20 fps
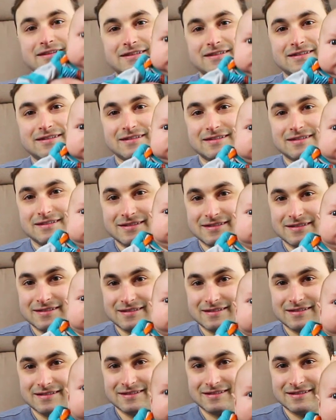
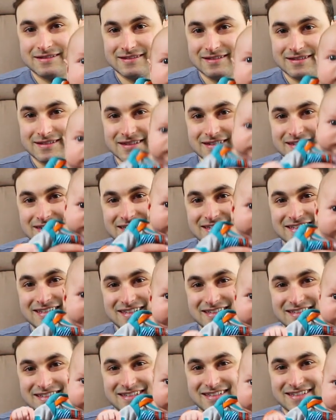
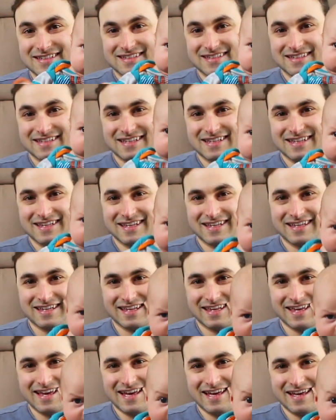
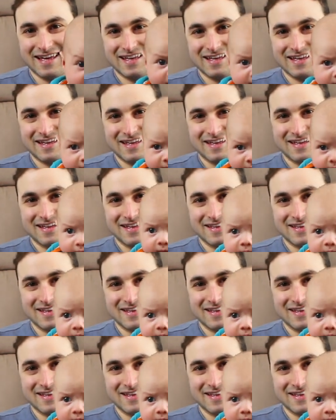The person shown says nothing.